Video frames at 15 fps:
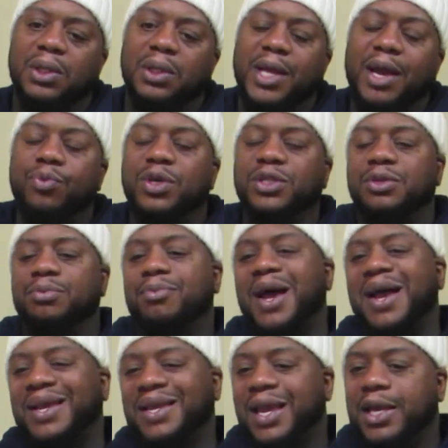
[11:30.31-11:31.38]
That wasn't
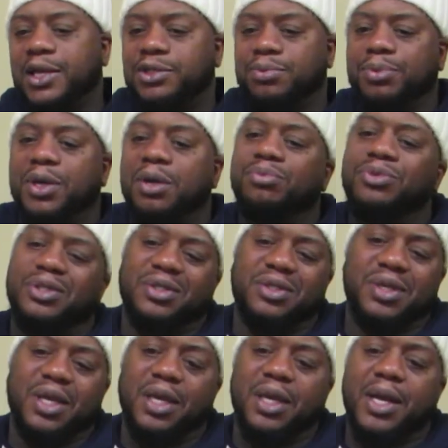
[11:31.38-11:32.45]
my case, but I'm
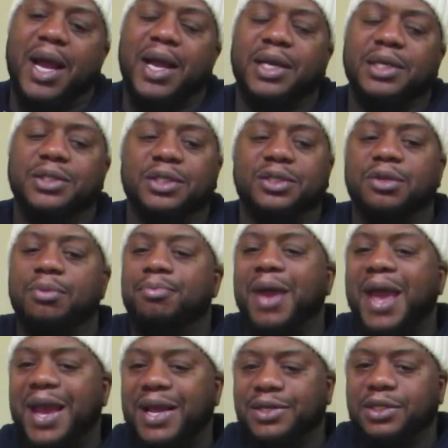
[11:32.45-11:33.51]
just saying. I could just
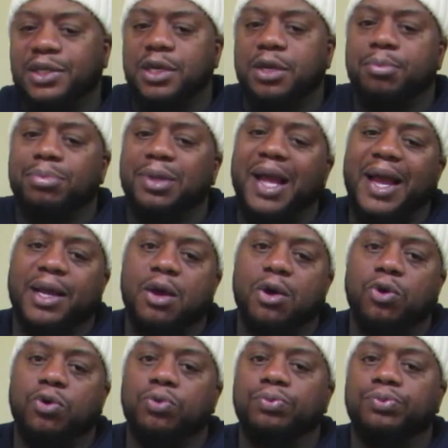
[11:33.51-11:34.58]
imagine in the black
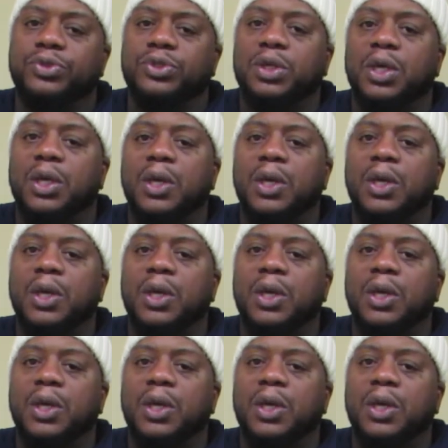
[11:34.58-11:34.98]
homes,